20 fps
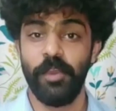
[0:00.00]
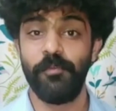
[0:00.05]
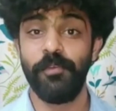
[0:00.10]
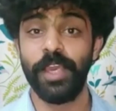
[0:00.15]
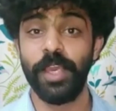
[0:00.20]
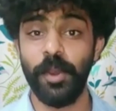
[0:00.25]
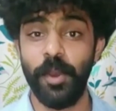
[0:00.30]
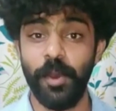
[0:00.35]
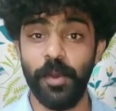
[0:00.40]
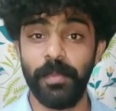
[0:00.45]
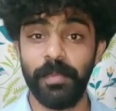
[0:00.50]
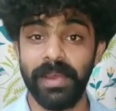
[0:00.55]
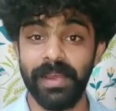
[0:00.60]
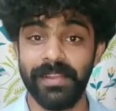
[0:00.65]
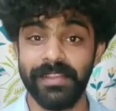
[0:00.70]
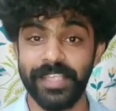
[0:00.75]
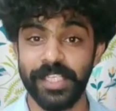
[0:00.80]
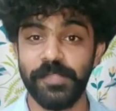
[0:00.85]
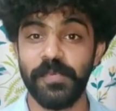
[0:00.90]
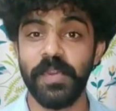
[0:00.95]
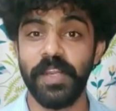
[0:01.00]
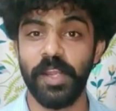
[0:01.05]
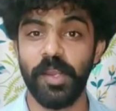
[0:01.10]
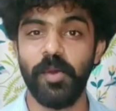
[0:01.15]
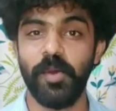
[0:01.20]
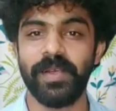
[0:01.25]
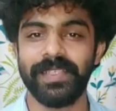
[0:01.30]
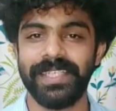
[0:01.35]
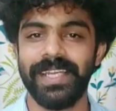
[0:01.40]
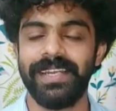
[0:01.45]
We hope this video
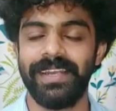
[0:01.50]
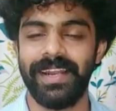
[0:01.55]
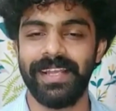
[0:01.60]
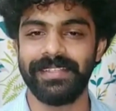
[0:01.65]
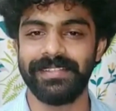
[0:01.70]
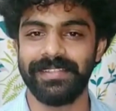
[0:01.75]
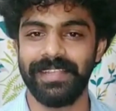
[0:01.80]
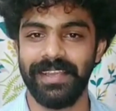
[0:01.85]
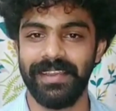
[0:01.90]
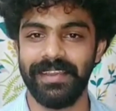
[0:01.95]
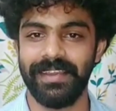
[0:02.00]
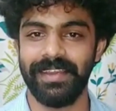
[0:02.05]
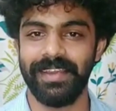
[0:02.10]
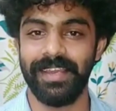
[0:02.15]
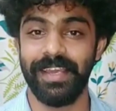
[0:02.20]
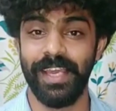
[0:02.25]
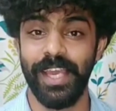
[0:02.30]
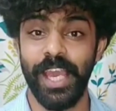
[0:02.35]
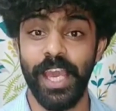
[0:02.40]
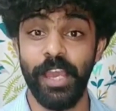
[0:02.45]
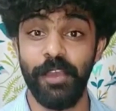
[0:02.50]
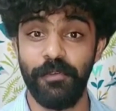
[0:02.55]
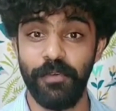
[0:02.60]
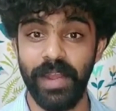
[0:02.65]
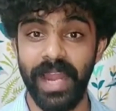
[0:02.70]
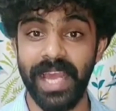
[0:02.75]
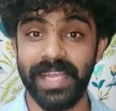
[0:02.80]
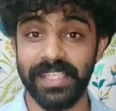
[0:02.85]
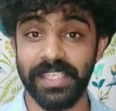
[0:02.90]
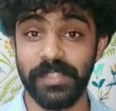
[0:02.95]
was interesting. If you
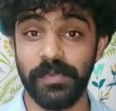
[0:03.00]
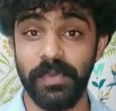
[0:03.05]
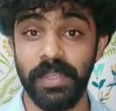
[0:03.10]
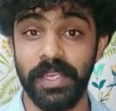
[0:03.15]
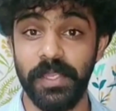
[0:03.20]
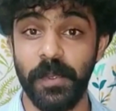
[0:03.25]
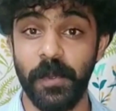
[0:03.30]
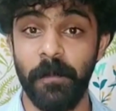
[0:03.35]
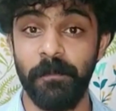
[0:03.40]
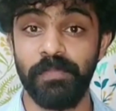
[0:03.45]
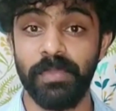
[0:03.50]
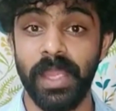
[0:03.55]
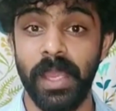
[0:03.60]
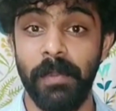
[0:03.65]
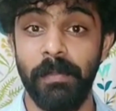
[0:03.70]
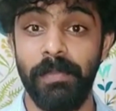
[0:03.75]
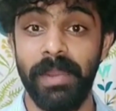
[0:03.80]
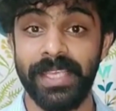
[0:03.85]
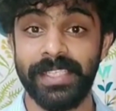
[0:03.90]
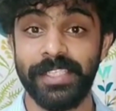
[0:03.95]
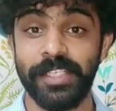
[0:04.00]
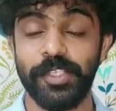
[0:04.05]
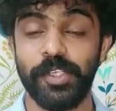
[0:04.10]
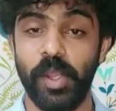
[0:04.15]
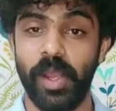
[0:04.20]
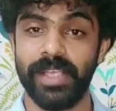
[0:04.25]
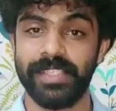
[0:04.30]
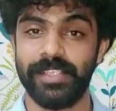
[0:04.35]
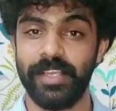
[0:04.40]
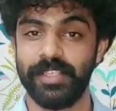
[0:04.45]
like this video, please
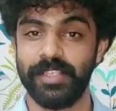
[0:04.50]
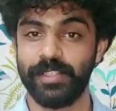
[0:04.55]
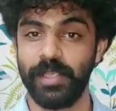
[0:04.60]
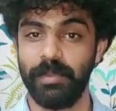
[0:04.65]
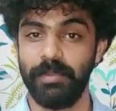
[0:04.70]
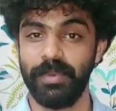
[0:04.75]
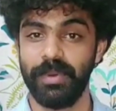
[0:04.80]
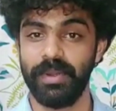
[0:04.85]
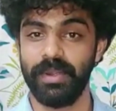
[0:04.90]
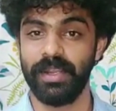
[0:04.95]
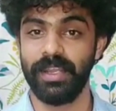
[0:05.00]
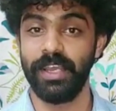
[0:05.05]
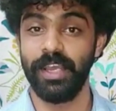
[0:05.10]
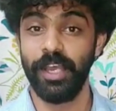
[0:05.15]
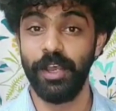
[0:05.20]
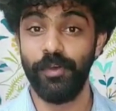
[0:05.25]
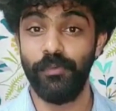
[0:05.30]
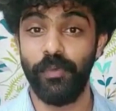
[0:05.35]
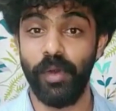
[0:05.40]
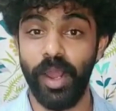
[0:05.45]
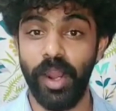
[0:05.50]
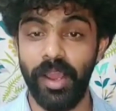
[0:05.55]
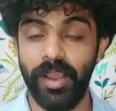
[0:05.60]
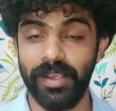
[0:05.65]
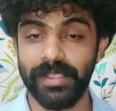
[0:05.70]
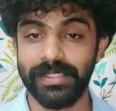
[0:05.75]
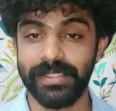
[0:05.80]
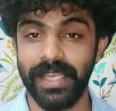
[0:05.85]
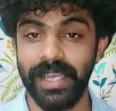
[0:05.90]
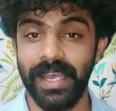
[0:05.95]
show us your support. Follow
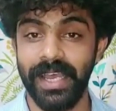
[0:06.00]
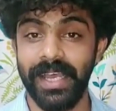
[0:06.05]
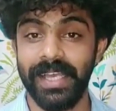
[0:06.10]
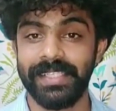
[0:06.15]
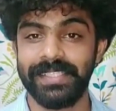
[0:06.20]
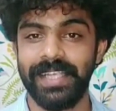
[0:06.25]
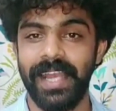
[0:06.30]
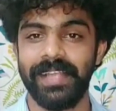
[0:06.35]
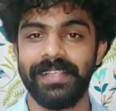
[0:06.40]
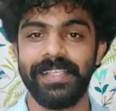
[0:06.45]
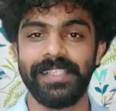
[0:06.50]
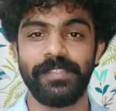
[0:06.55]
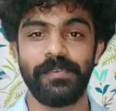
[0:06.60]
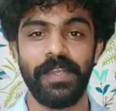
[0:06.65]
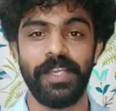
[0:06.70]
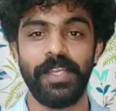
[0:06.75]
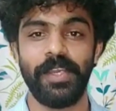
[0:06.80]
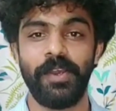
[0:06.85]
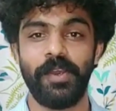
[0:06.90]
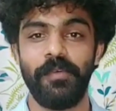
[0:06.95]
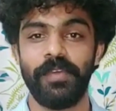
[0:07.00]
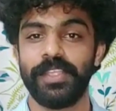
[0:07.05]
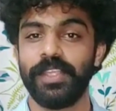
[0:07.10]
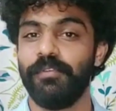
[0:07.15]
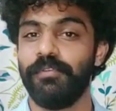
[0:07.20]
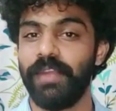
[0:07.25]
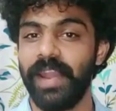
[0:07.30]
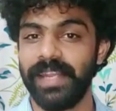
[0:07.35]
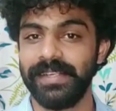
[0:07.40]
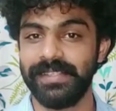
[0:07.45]
us, share this video with your
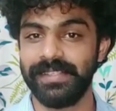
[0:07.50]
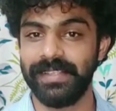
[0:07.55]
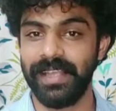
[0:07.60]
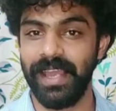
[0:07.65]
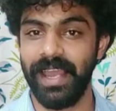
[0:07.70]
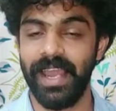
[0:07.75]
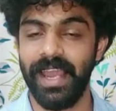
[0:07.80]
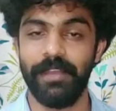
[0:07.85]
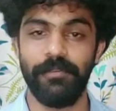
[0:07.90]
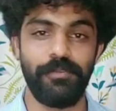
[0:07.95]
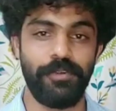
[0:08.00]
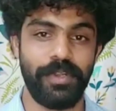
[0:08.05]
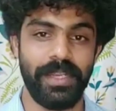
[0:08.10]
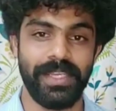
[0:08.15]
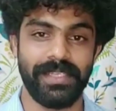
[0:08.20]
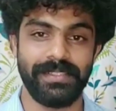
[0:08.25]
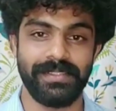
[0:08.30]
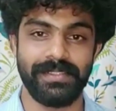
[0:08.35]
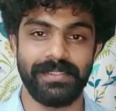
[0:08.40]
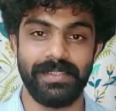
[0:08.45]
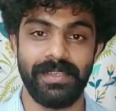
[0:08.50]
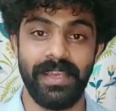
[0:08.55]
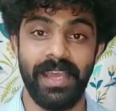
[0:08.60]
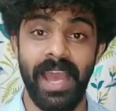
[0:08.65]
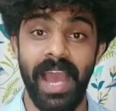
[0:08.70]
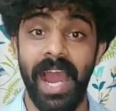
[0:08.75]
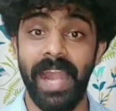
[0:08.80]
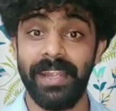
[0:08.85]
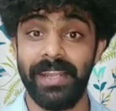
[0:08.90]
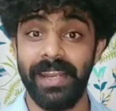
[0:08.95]
friends and foodies.
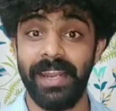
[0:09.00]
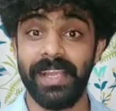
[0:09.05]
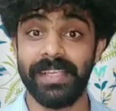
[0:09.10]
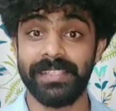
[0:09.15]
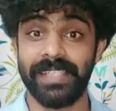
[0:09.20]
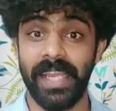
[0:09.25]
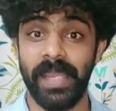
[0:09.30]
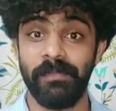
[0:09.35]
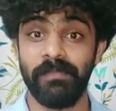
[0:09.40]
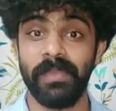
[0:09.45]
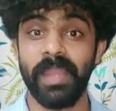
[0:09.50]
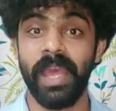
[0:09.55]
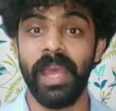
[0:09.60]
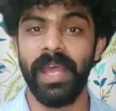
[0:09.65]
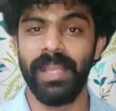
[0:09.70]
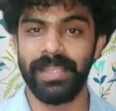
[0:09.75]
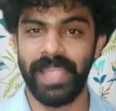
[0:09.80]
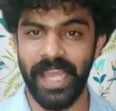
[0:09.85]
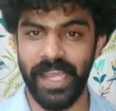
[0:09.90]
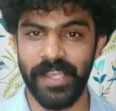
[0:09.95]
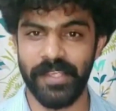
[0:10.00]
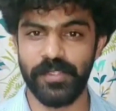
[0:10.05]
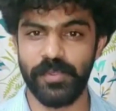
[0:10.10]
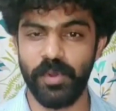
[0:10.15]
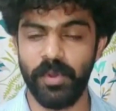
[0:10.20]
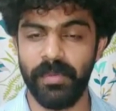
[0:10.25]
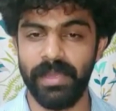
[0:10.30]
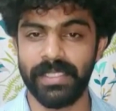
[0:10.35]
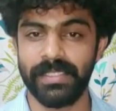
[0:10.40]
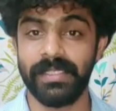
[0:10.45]
Until next time, thank you so
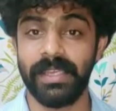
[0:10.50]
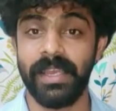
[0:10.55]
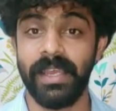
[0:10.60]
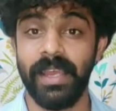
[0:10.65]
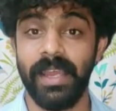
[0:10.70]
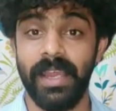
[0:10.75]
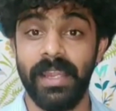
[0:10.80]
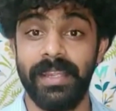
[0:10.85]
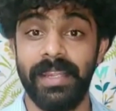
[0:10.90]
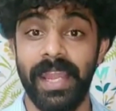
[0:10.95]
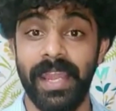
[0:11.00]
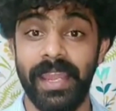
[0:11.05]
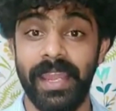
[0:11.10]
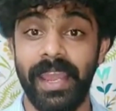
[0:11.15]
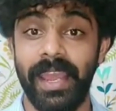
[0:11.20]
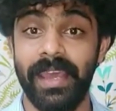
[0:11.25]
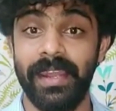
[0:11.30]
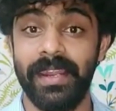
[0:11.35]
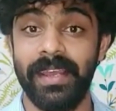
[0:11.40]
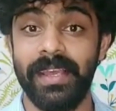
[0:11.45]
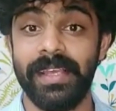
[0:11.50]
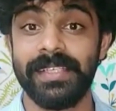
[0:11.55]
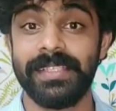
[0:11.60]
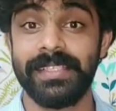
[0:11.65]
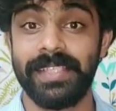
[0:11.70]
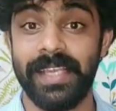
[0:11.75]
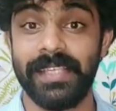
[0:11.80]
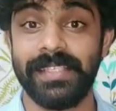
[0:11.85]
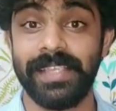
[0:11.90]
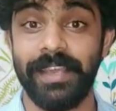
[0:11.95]
much. Take care,
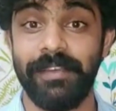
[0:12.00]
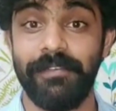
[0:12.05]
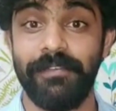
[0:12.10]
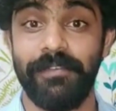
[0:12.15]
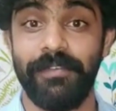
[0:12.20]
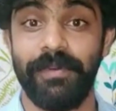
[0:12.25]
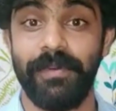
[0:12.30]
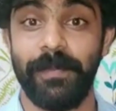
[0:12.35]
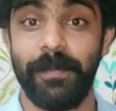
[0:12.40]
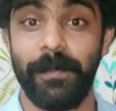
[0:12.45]
stay safe.